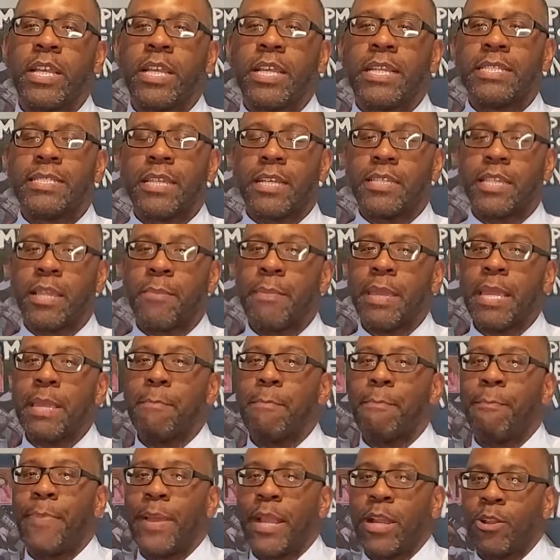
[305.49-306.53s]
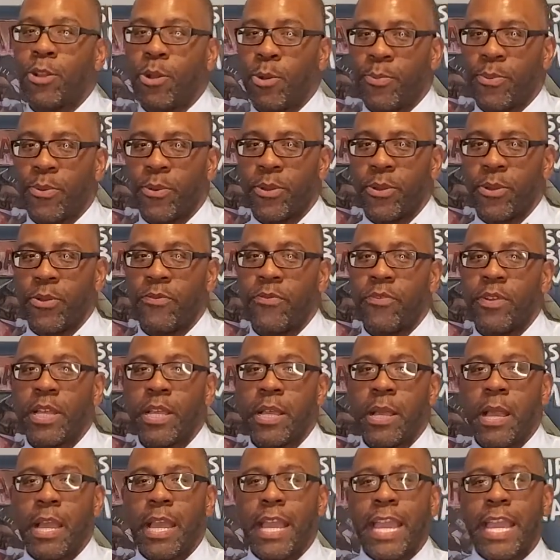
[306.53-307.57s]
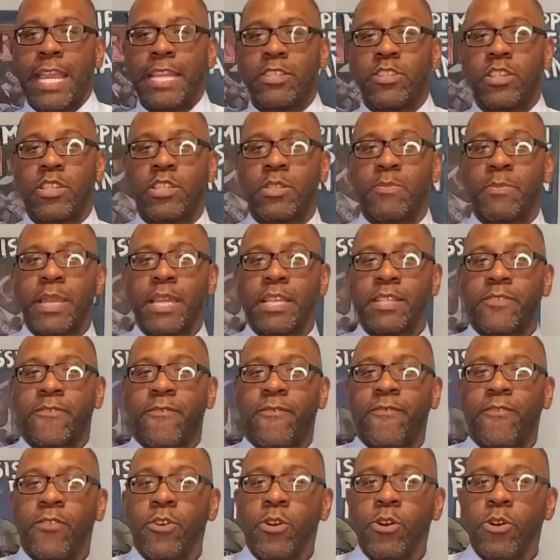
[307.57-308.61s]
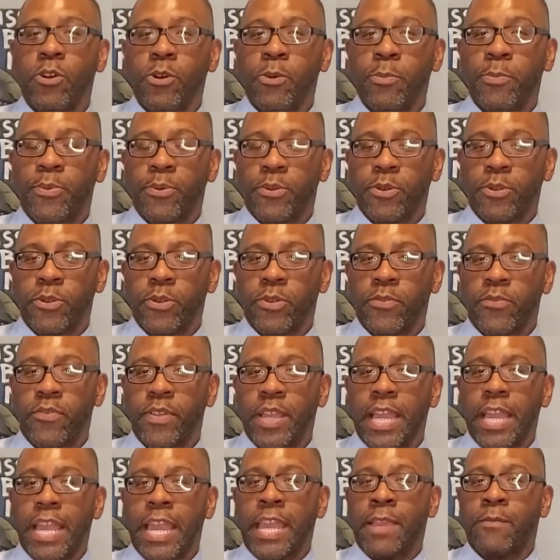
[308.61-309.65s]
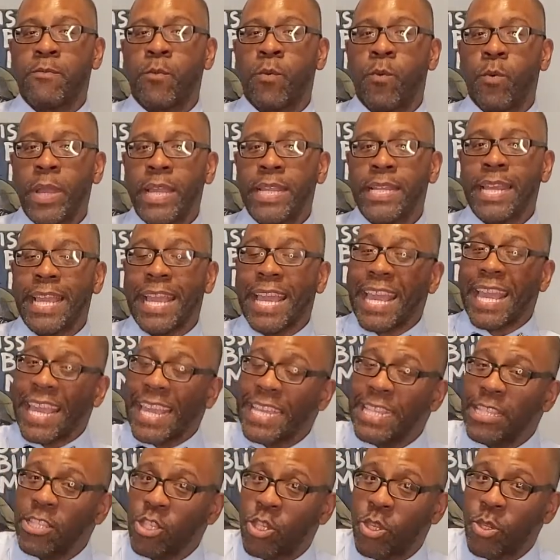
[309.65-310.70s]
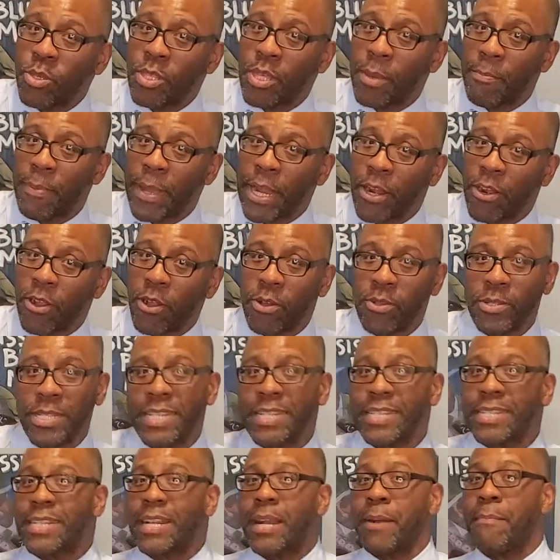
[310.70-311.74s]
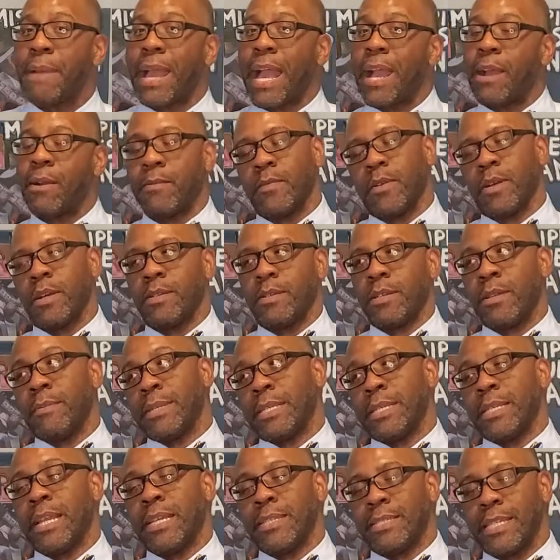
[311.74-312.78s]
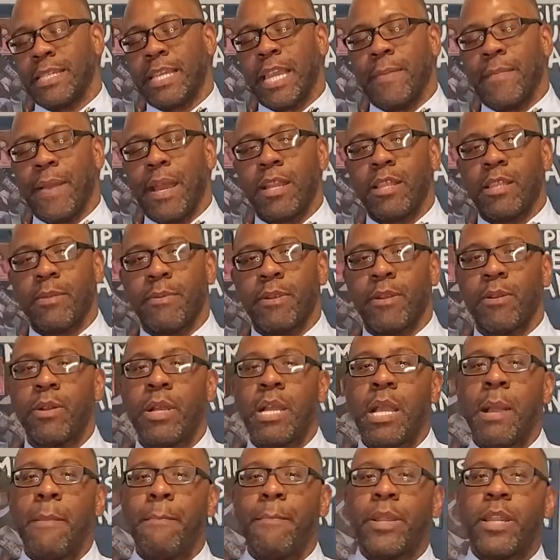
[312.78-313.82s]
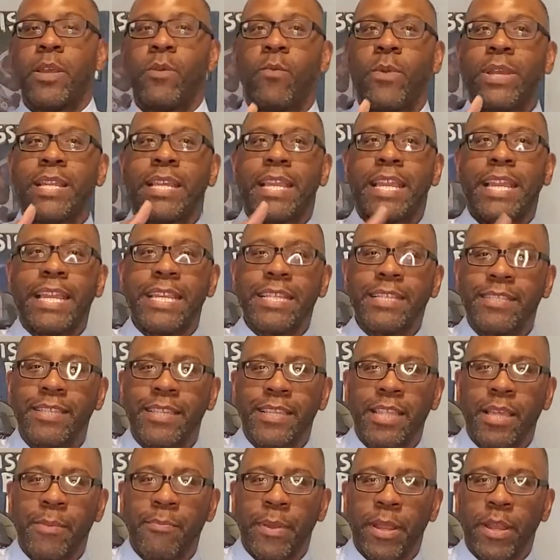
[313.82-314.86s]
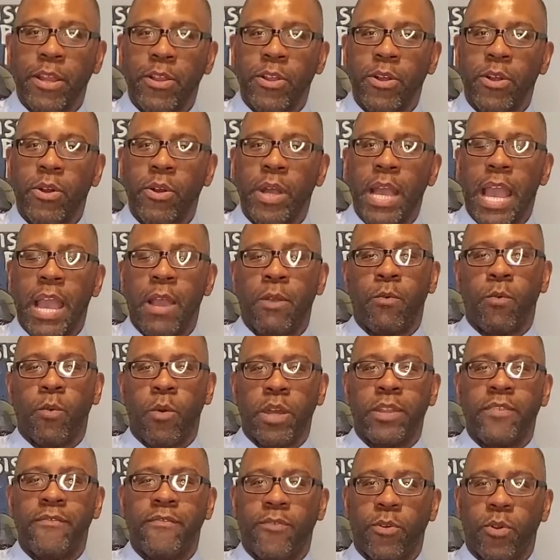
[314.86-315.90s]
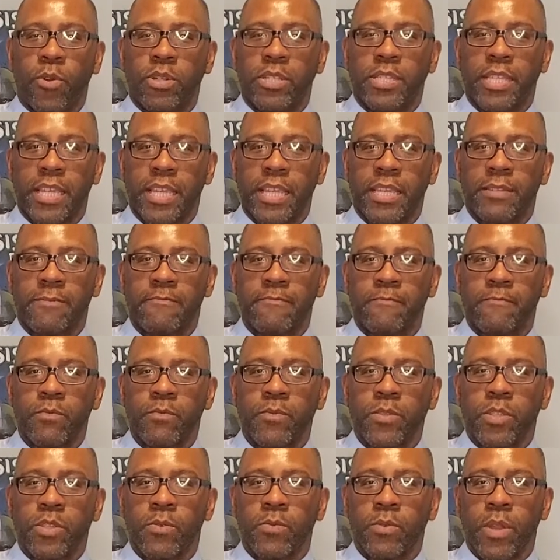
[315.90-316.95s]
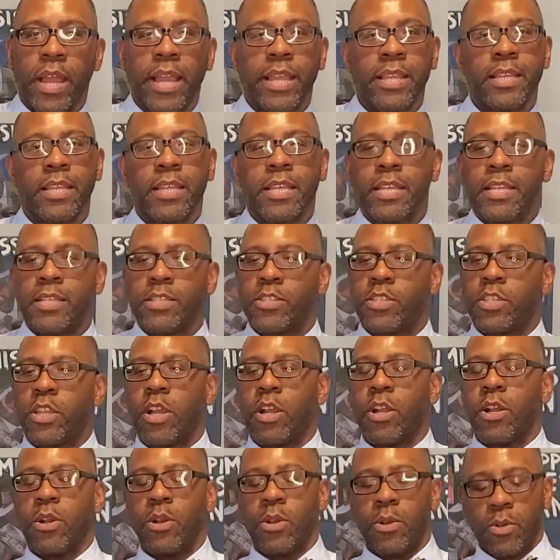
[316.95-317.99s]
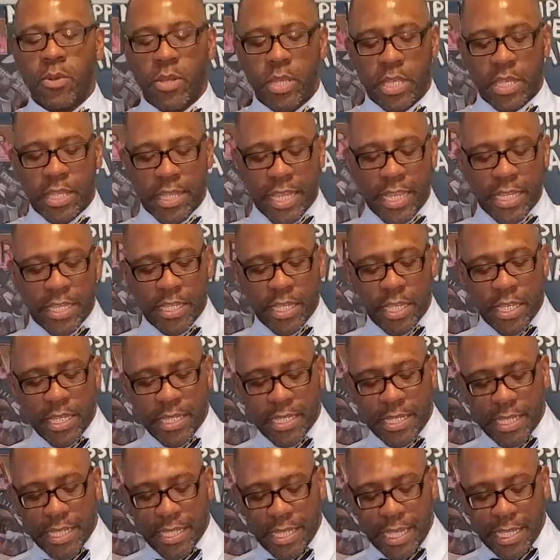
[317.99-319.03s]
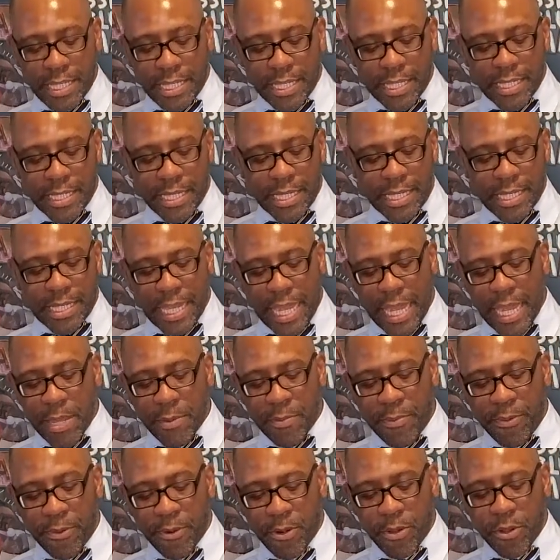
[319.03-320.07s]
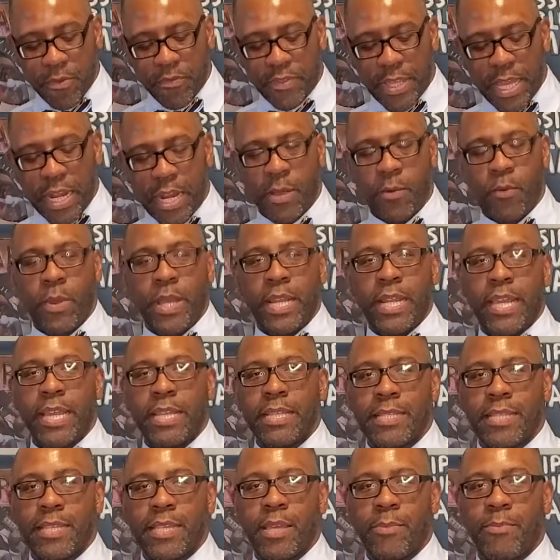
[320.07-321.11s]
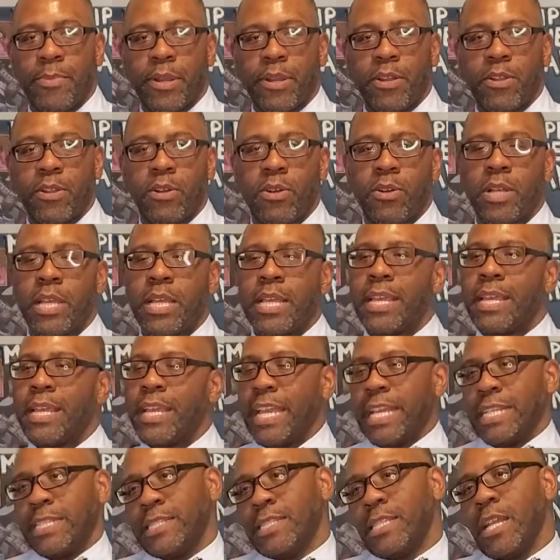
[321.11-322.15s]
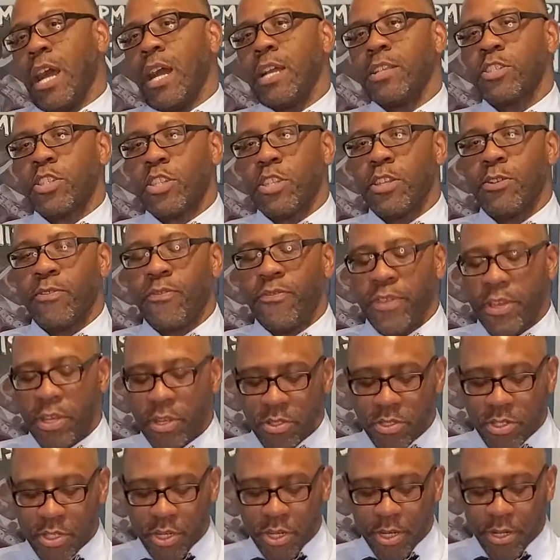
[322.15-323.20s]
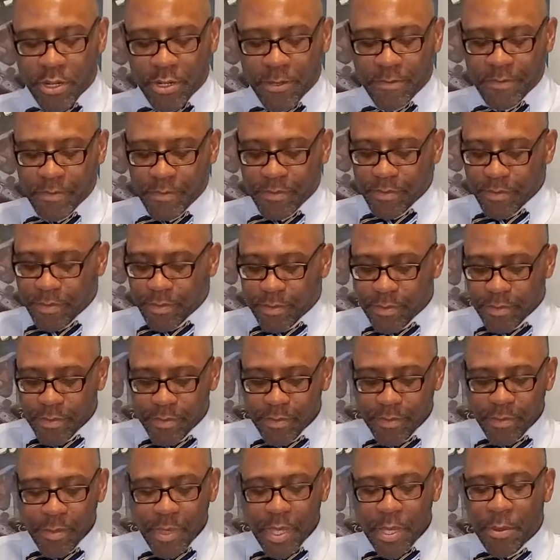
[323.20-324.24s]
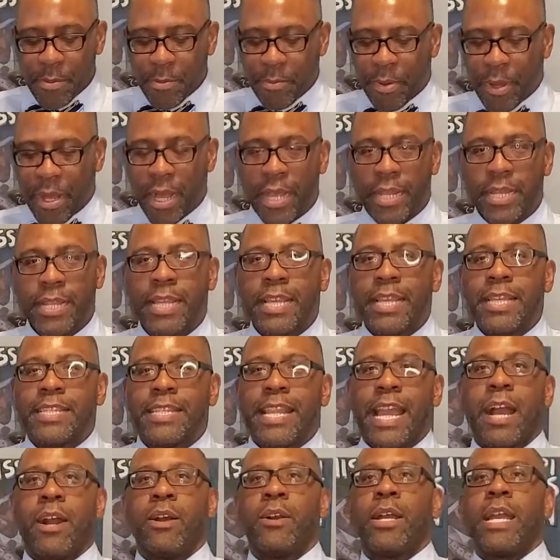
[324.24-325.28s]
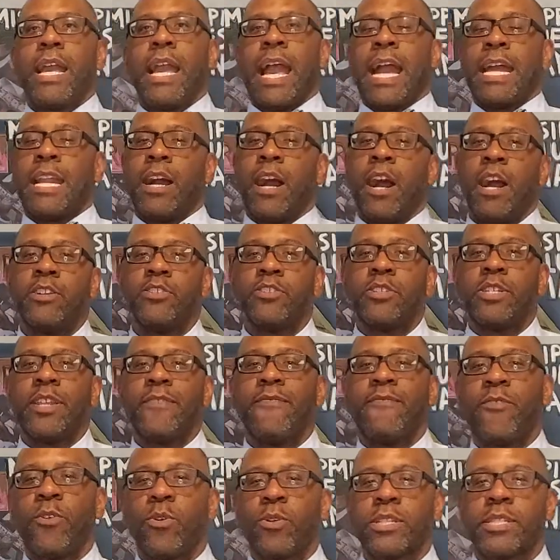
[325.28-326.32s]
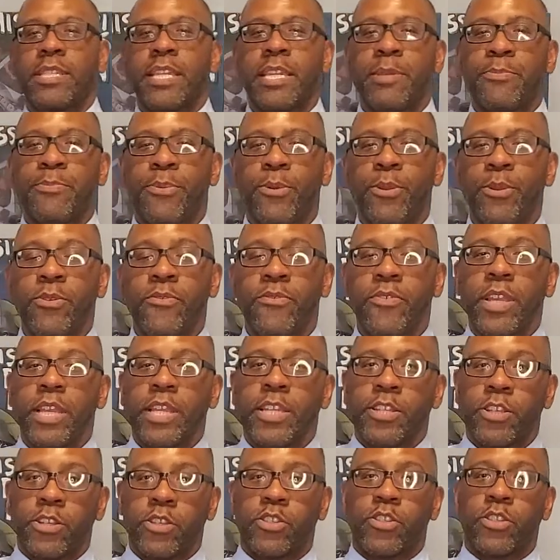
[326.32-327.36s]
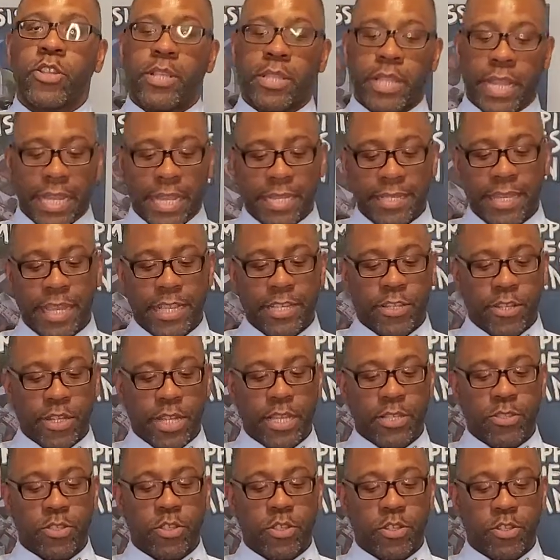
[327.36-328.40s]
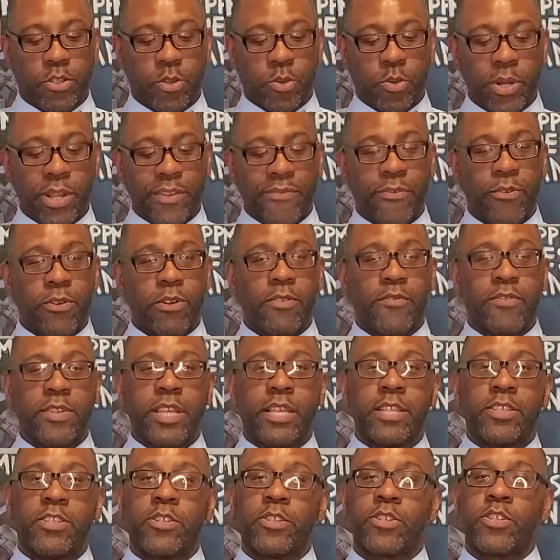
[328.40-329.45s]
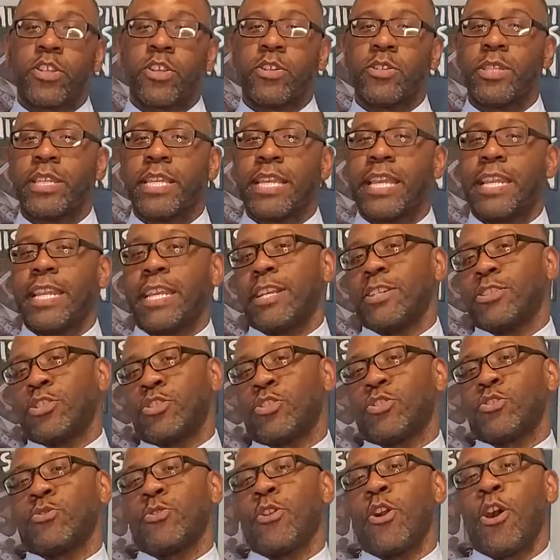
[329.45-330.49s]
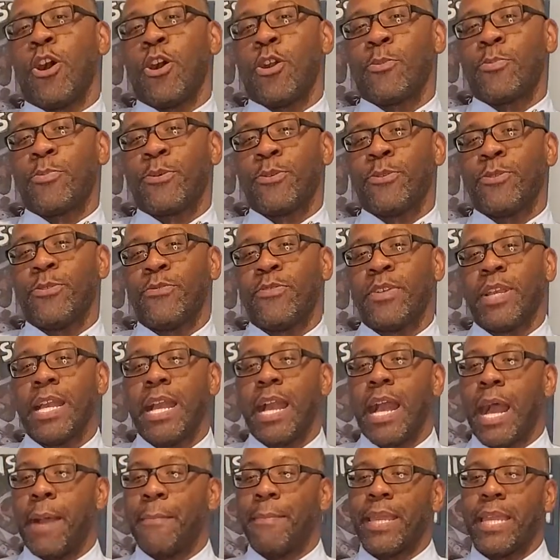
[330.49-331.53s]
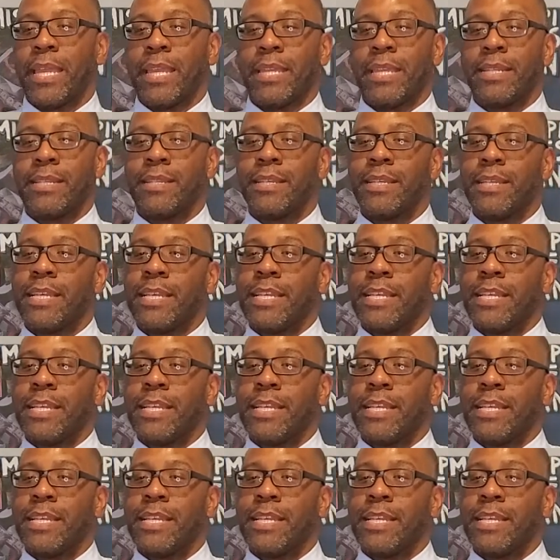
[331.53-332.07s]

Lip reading: doesn't mean barrel proof. It just means foolproof. It went into the barrel. It didn't come out. Well, I mean, yes, it came out of the barrel, but it went into the barrel at 114, right? So this is the same proof that it went into the barrel. It's non-chill filtered, but now at 114 proof, like I said, you're 24 over this. You're certainly getting a strong proof. I mean,